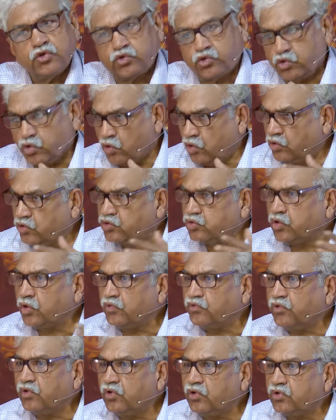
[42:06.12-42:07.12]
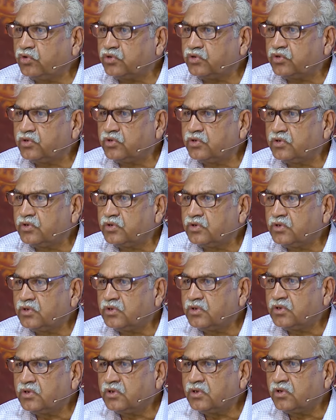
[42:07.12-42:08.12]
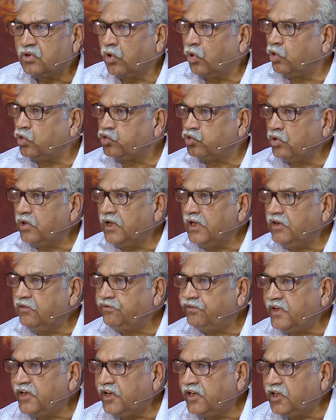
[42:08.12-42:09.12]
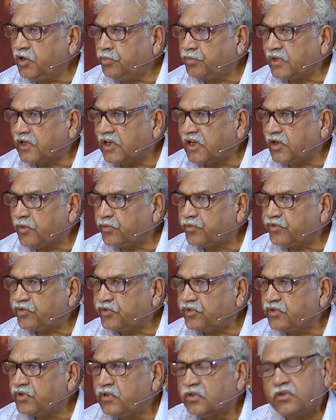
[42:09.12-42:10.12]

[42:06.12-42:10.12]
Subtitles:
So on so forth. On to infinity perhaps.